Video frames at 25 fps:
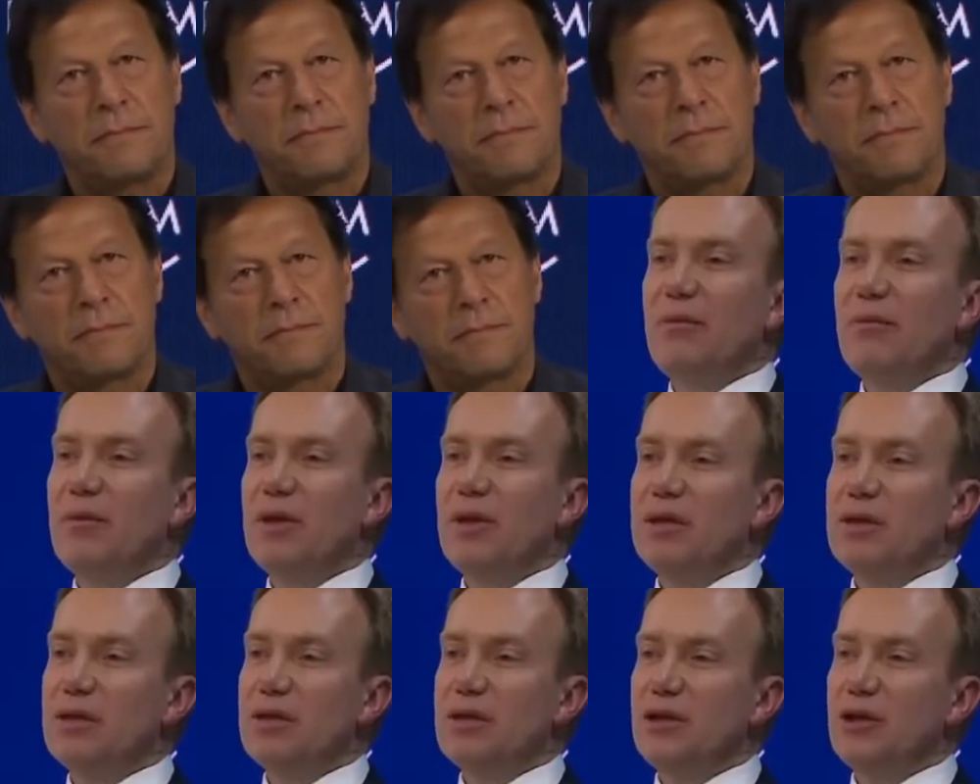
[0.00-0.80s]
Mr. Prime
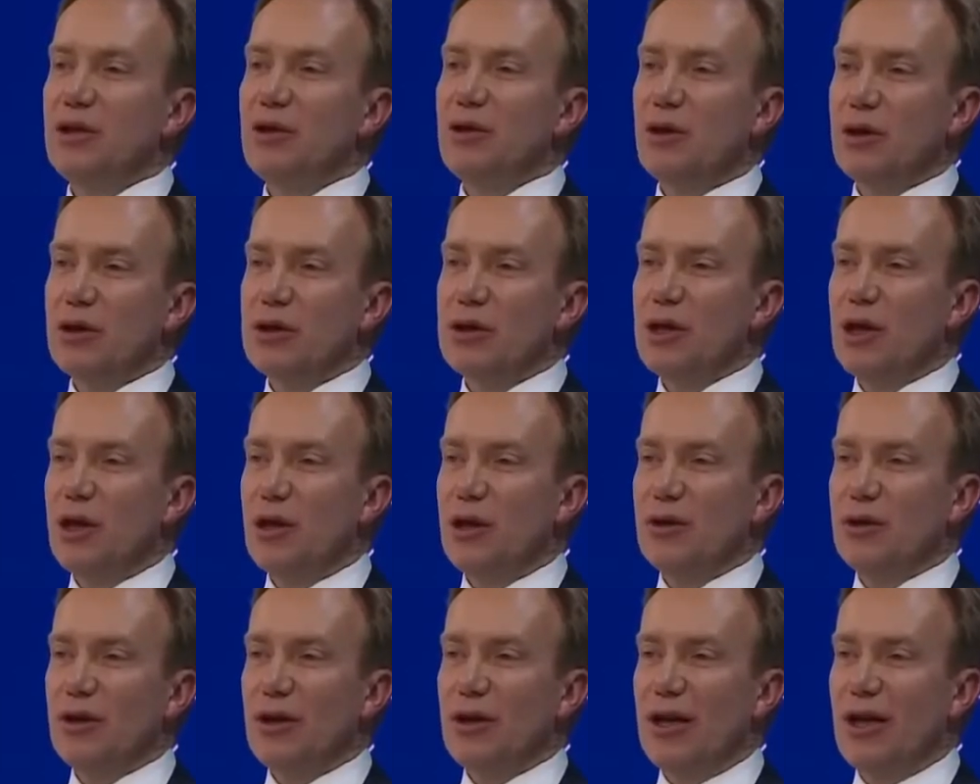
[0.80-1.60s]
Minister, you also
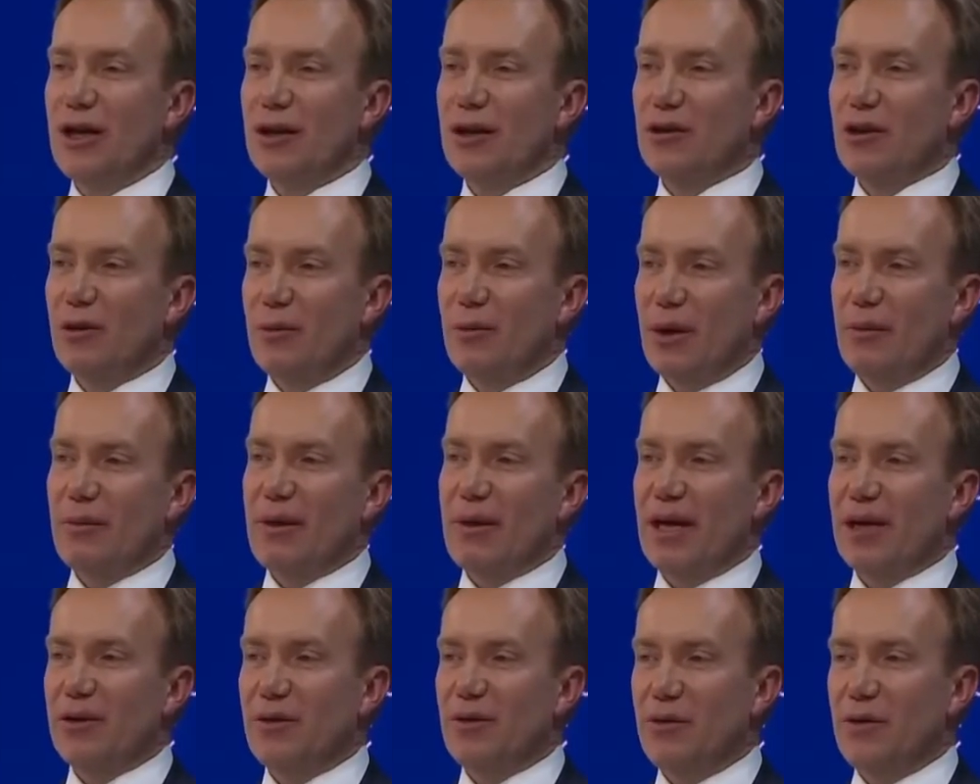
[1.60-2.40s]
underlined,
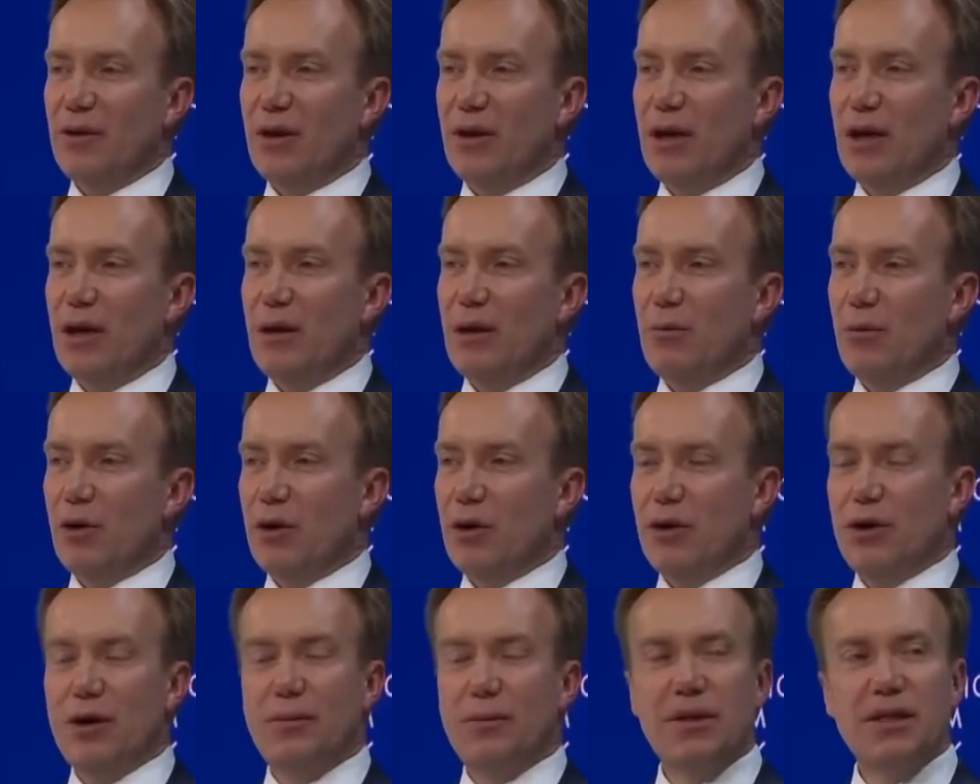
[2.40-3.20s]
coming back to the
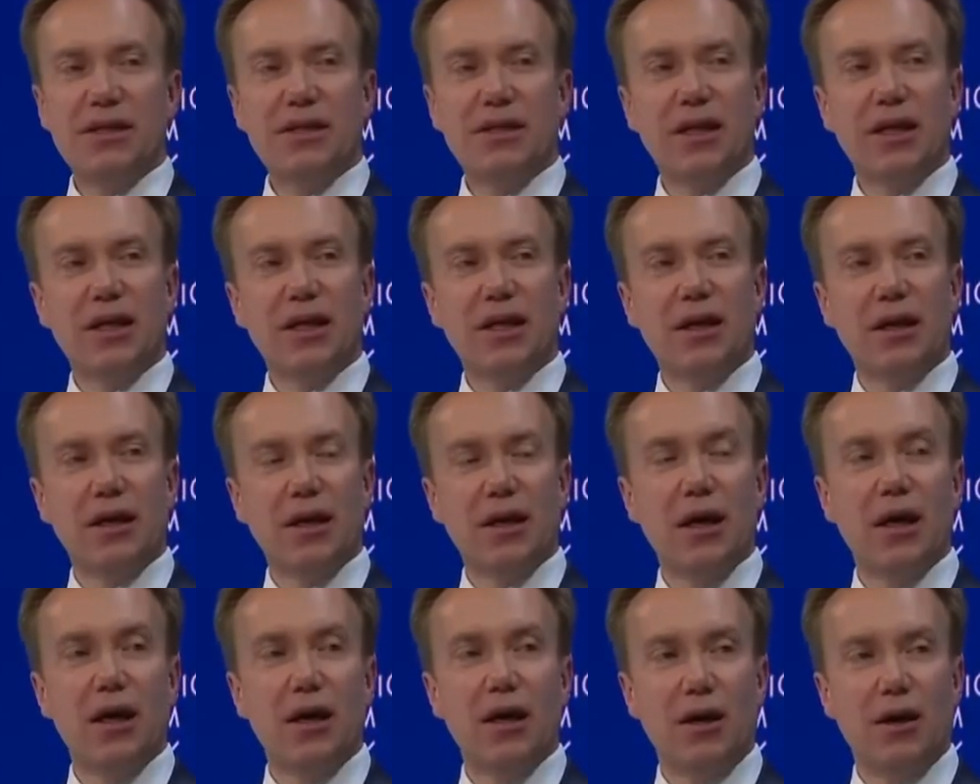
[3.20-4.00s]
more
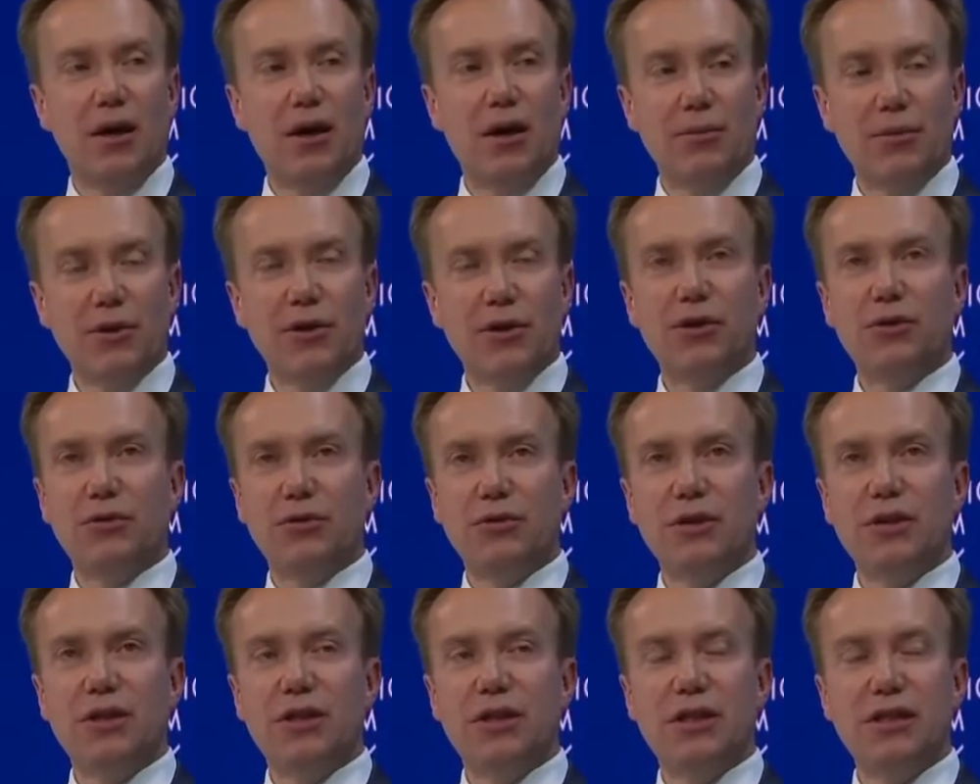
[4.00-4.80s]
domestic
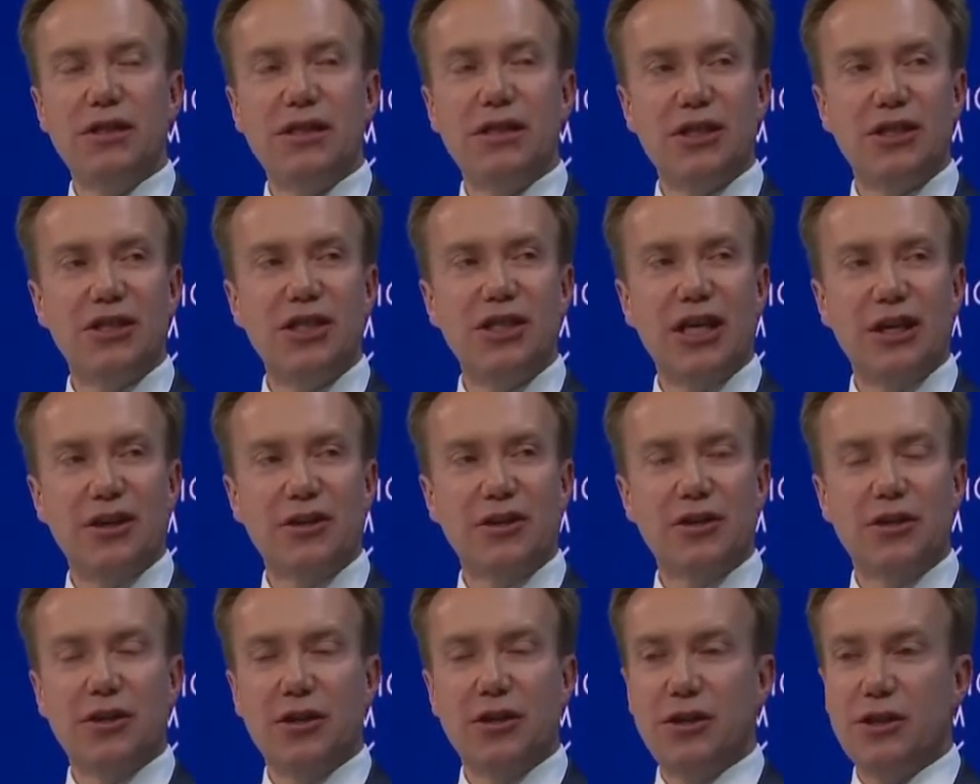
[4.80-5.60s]
opportunities and
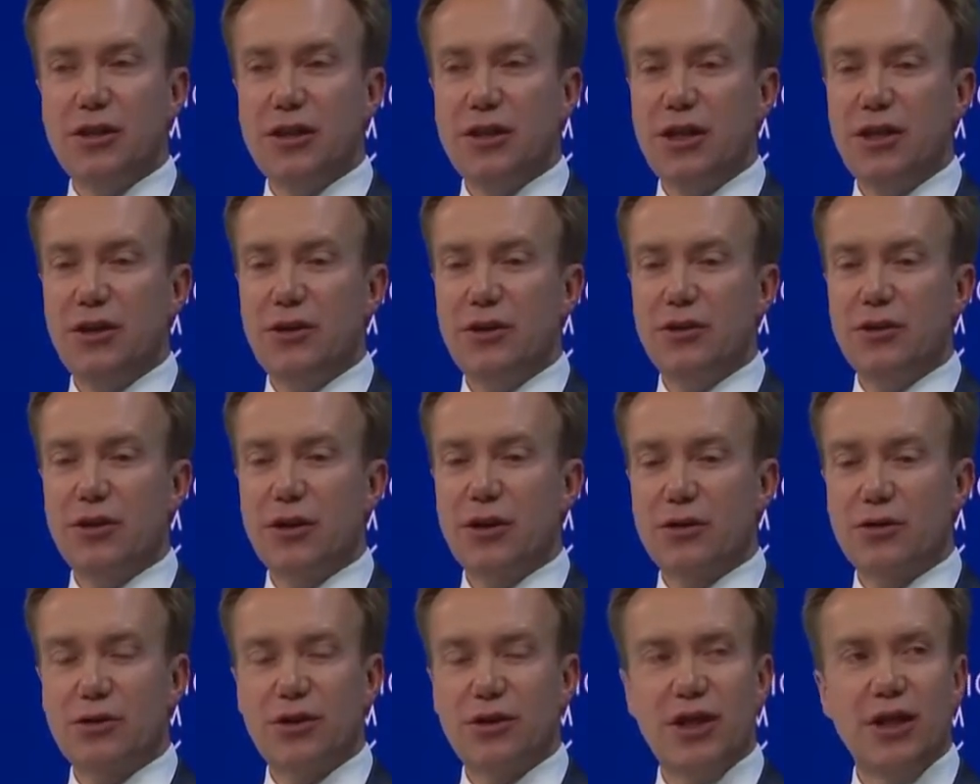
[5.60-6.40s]
challenges in your
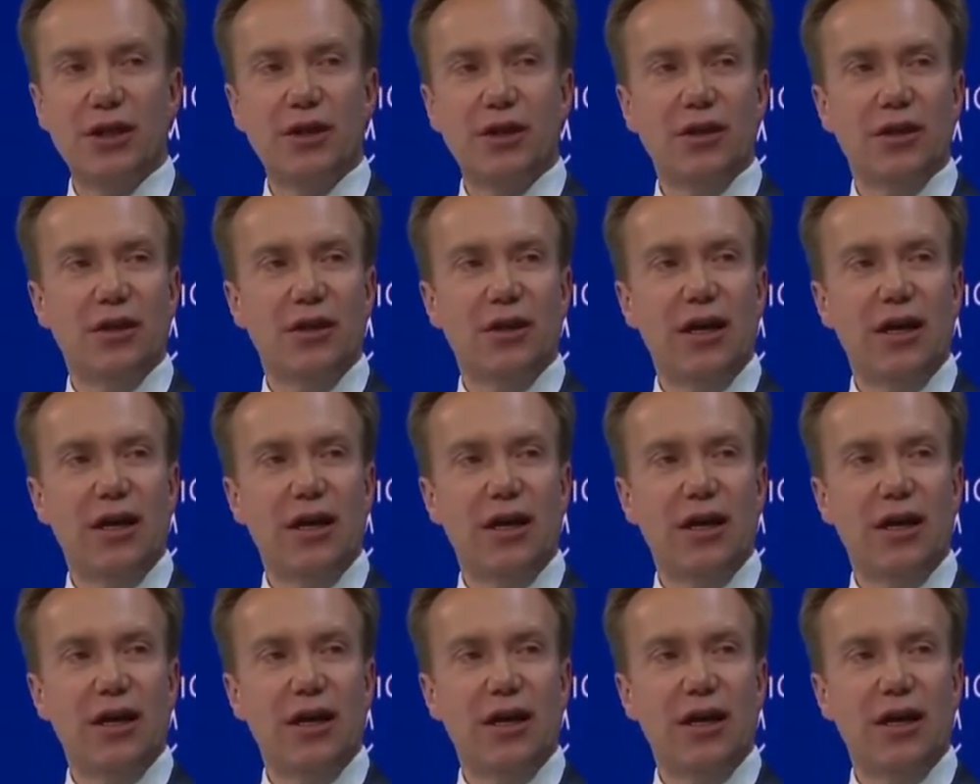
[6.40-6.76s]
country,